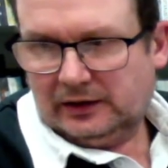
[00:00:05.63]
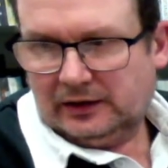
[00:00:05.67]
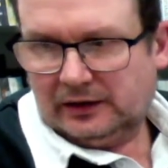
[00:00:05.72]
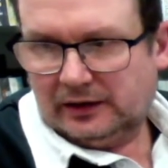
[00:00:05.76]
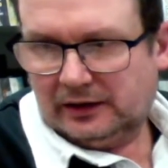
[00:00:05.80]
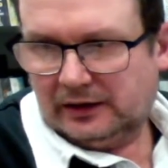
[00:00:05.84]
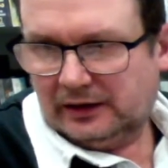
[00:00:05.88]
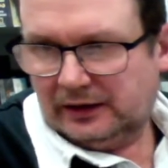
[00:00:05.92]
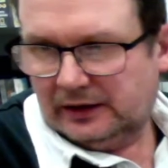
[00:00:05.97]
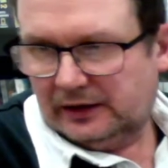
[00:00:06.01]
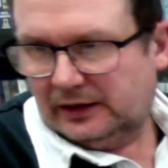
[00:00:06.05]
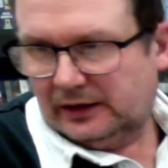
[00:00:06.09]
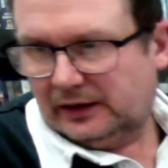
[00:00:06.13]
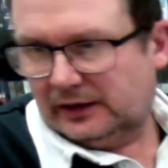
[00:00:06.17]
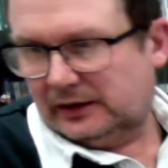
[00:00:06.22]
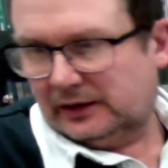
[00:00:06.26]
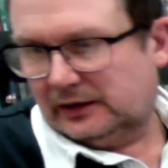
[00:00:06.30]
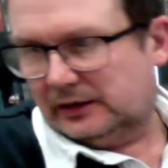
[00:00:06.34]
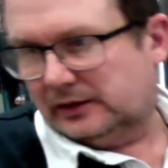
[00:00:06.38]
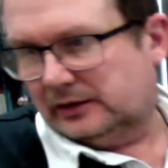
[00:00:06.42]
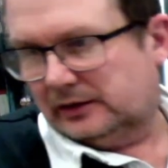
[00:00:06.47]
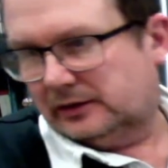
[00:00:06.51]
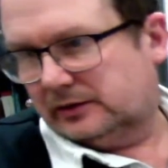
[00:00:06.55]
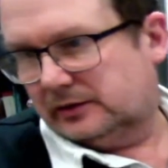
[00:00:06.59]
Right.
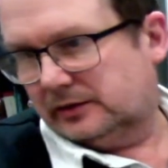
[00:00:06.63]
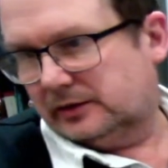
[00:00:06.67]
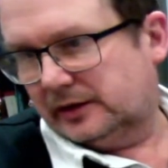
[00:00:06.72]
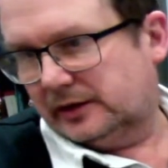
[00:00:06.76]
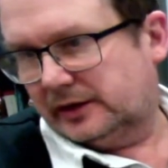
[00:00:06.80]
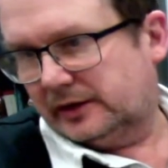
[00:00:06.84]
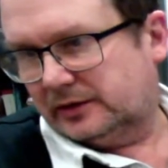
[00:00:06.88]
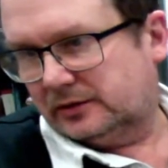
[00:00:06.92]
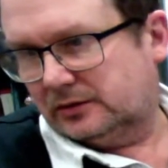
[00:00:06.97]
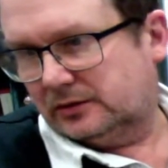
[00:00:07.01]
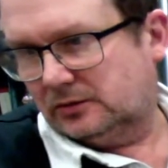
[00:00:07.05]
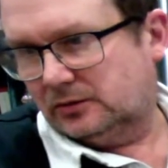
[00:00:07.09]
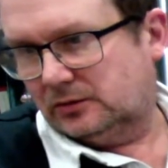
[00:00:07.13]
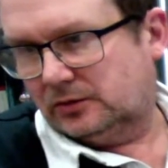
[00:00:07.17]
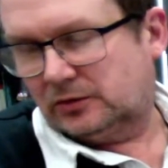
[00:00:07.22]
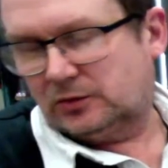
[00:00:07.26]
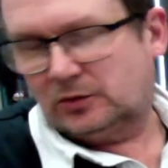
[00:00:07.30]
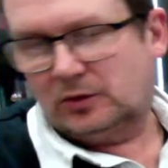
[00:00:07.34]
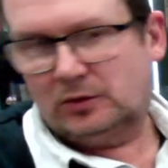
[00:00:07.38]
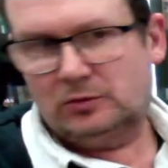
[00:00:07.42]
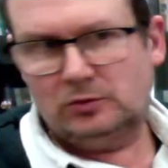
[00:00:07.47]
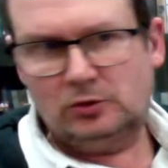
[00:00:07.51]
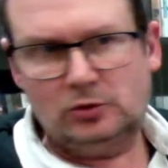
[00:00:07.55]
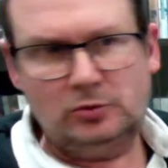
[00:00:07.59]
Oh, it's
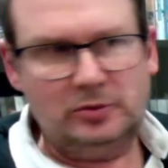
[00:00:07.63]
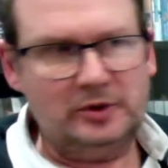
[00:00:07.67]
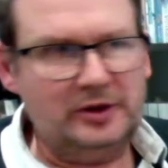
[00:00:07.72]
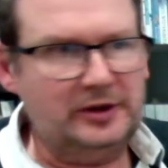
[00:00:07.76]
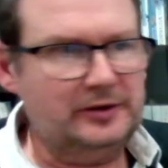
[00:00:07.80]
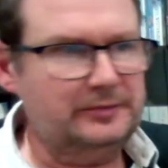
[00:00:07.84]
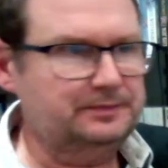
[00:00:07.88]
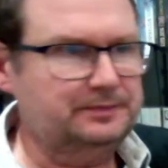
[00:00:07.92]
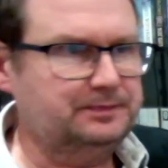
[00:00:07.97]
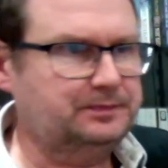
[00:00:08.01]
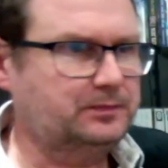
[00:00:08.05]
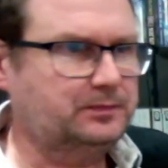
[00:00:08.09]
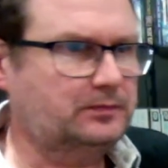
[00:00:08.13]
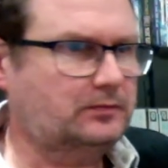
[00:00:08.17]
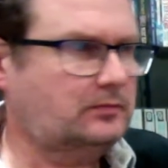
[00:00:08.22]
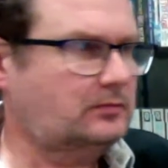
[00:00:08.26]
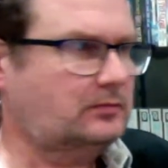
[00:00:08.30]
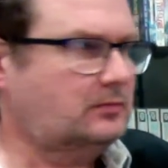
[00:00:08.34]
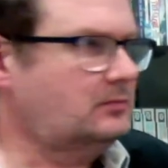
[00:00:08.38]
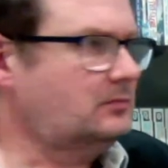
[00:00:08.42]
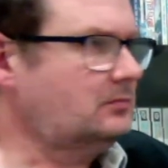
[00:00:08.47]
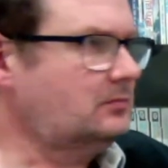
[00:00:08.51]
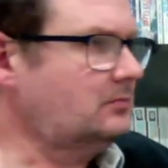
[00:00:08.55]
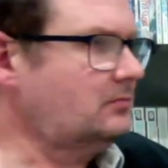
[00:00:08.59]
quite warm in here.
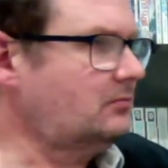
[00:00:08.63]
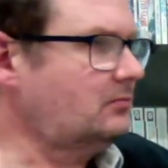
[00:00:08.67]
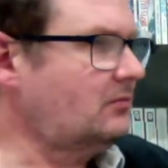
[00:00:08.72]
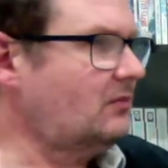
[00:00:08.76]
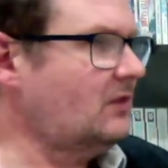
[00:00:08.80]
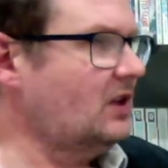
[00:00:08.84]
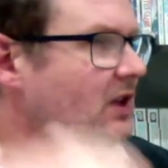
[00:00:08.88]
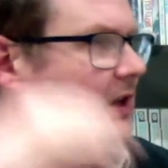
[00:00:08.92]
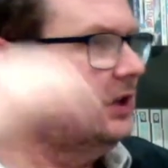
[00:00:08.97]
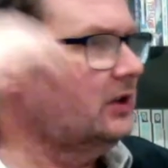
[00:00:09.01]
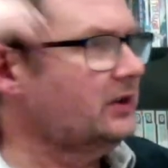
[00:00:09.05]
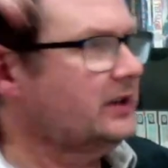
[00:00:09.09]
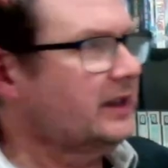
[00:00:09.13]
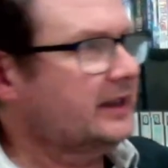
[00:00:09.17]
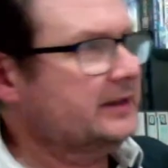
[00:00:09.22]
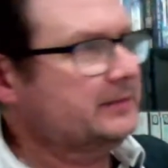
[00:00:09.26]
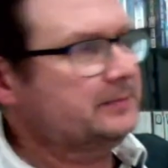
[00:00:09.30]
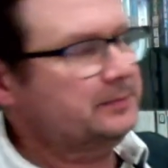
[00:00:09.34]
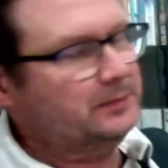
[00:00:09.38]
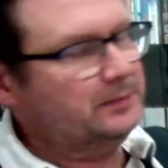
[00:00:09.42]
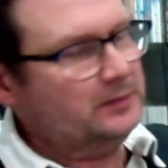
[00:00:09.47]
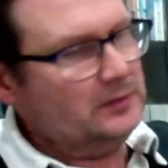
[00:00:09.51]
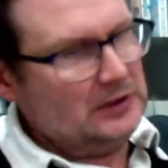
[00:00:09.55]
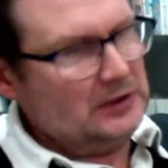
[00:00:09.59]
Okay.
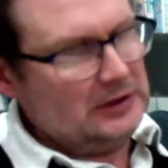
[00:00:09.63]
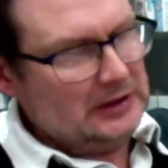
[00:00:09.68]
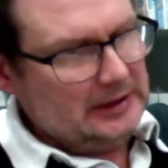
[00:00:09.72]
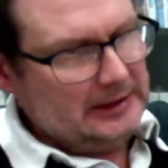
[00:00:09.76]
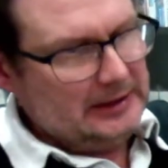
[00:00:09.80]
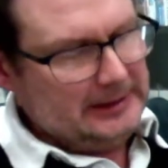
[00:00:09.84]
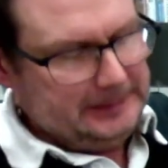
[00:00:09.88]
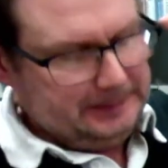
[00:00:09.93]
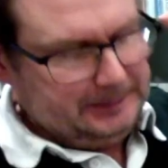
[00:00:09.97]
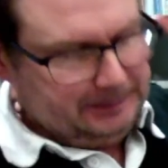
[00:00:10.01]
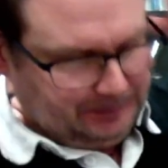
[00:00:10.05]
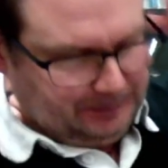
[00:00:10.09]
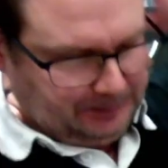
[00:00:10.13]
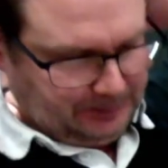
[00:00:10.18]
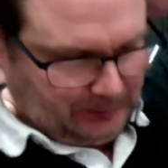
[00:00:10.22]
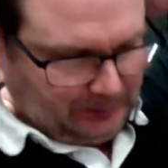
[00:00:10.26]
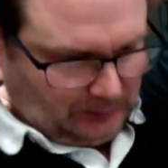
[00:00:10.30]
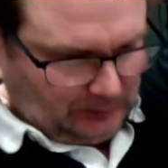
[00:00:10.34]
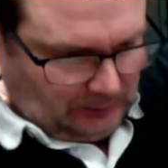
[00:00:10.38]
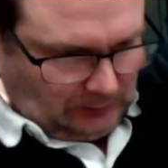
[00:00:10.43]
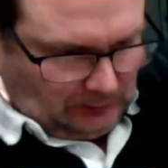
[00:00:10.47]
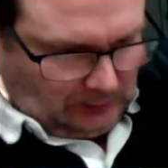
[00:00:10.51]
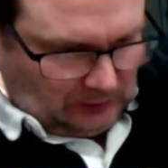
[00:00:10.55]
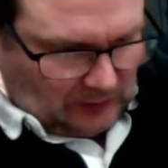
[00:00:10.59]

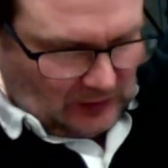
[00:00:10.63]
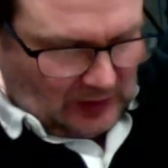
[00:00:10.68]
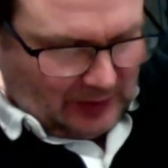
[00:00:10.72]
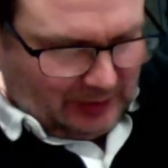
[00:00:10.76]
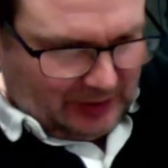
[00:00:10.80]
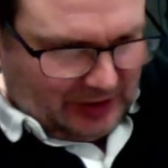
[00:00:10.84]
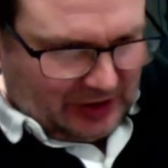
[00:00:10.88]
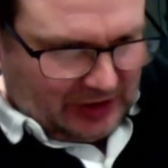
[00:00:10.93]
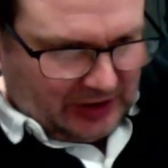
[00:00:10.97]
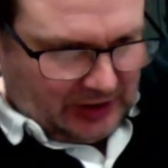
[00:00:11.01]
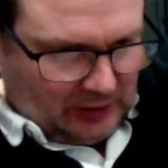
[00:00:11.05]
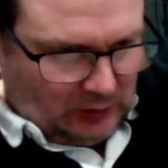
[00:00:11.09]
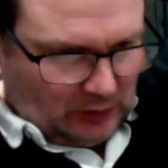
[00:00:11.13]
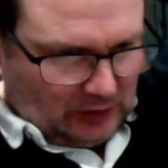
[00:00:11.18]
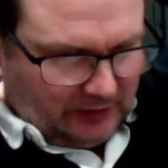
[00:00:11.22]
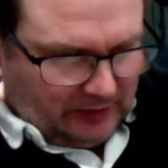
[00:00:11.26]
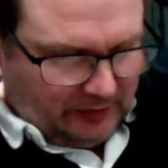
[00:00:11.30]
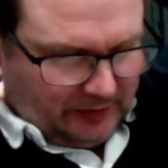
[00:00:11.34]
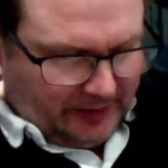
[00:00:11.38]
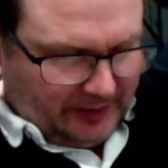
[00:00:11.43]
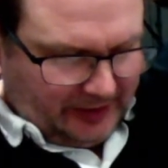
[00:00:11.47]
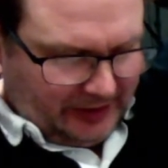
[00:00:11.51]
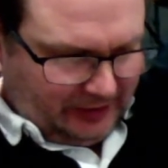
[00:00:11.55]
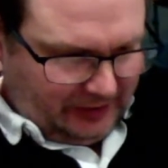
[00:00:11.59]
Let me see. What are
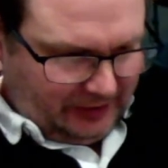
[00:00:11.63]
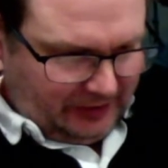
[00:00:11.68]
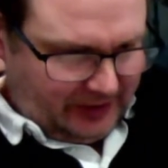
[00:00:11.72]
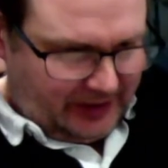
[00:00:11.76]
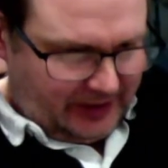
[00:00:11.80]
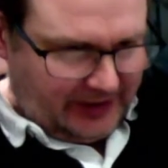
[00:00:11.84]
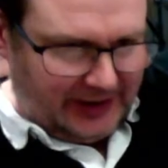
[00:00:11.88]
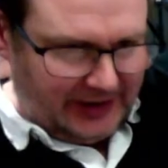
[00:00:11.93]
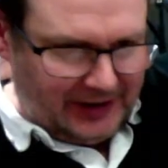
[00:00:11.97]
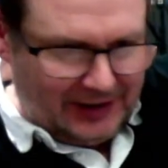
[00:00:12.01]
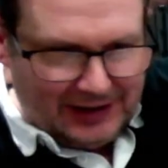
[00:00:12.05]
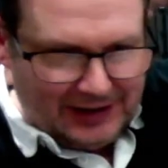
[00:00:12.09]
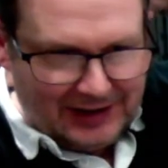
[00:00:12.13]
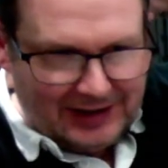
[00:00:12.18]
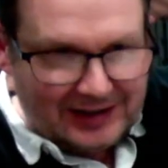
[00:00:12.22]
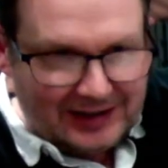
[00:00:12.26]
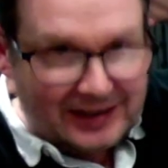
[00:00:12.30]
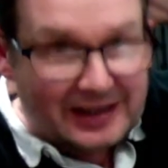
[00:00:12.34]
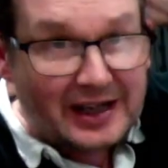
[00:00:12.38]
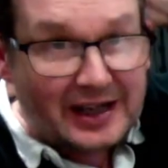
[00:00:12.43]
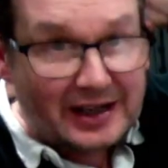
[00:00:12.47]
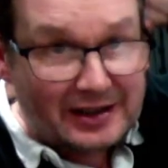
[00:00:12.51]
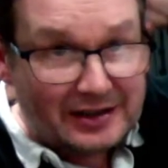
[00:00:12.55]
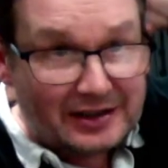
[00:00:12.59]
we doing today?
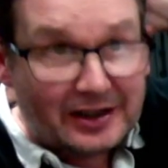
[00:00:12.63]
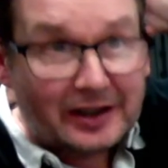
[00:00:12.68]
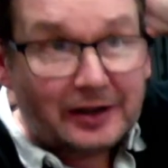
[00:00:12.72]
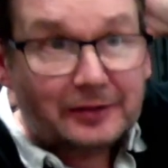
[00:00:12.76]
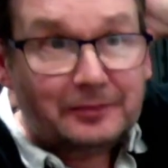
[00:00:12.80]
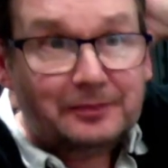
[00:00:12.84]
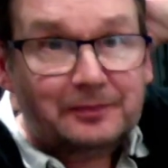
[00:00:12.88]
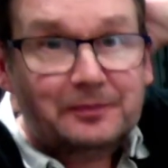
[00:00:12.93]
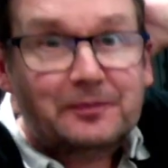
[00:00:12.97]
Testing.